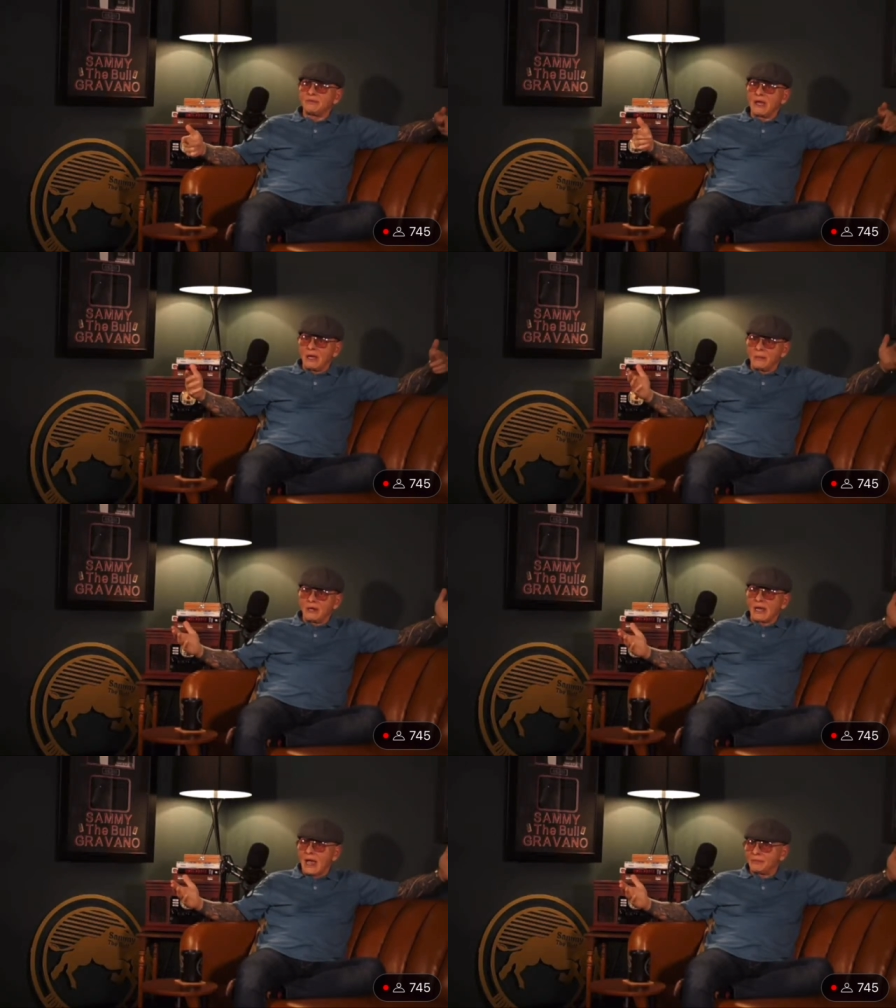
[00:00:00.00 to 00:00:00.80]
them are
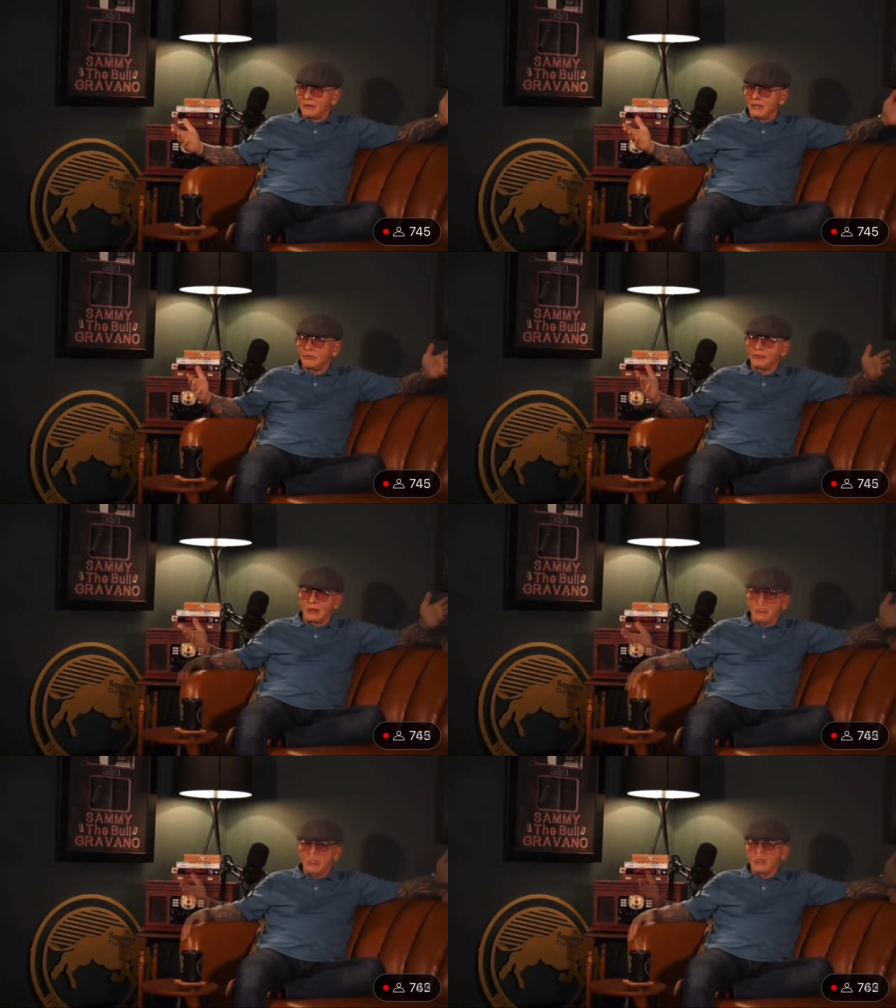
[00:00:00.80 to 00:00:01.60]
captains.
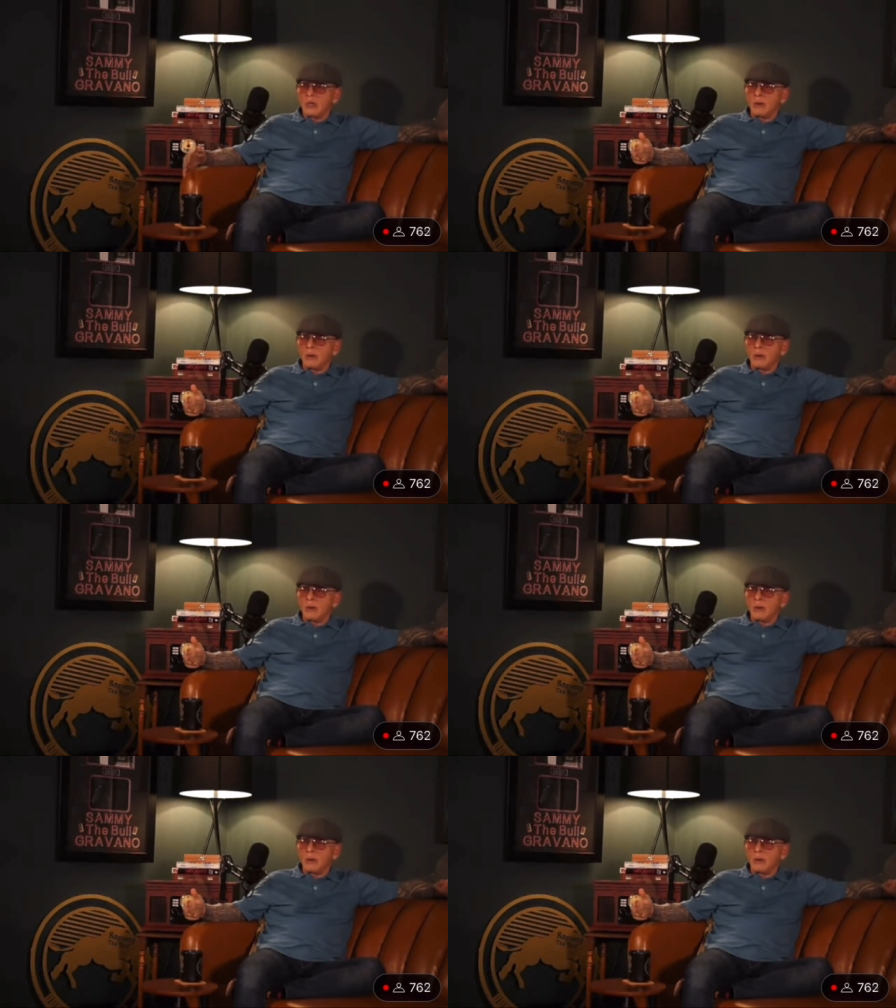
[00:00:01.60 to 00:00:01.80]
caporegimes.